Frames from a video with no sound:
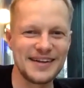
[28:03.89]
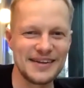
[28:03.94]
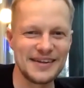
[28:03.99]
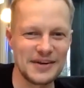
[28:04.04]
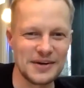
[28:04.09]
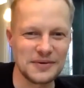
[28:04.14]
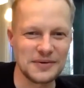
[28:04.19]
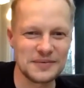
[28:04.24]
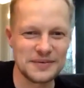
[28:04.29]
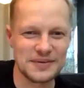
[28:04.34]

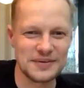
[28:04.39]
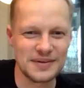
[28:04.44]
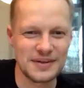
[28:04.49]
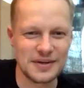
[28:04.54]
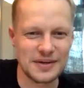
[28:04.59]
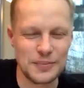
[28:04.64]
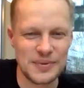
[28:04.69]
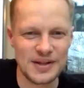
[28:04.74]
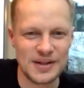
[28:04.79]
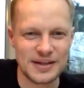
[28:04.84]
you know,
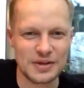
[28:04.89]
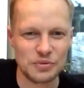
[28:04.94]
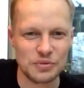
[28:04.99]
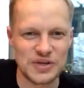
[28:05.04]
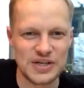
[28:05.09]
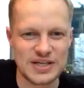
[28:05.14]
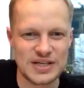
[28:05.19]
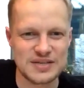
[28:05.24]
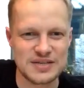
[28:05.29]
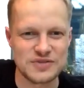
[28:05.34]
it'll be like the
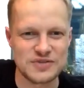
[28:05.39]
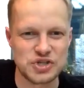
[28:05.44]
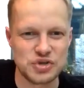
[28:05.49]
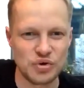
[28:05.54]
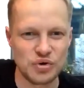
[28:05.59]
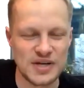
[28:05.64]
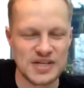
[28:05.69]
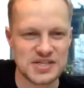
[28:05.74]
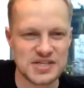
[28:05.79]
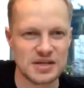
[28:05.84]
readings of
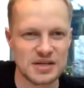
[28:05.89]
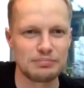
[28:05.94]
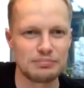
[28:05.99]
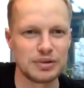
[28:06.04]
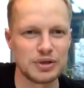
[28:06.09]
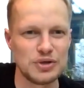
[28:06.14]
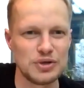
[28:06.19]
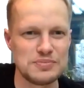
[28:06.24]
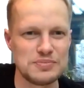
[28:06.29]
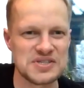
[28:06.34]
Joyce on
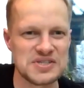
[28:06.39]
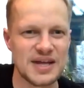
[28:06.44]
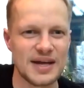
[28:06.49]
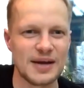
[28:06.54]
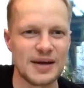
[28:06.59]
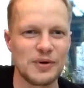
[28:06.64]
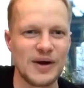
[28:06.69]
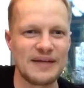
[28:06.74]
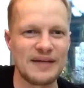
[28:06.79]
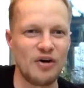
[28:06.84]

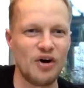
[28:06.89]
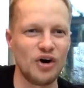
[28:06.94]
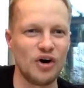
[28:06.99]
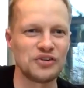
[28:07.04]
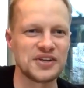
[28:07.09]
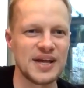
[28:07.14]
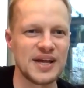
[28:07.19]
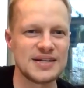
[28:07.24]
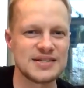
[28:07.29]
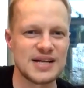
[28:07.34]
Bloomsday. We'll have
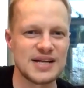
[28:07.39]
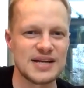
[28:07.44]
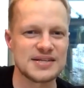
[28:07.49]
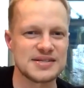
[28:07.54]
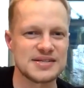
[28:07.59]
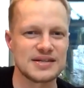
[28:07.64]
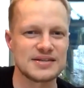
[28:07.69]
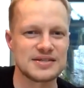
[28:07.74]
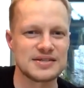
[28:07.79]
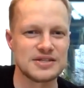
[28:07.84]
all day
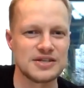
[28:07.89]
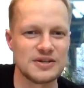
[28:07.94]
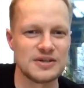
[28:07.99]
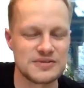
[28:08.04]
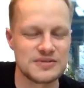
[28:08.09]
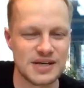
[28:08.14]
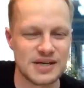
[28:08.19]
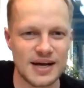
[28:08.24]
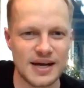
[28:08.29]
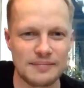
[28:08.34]
tastings in
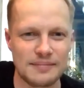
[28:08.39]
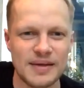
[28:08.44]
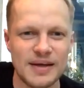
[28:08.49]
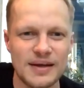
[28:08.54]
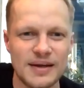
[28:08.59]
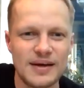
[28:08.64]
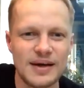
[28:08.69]
no time.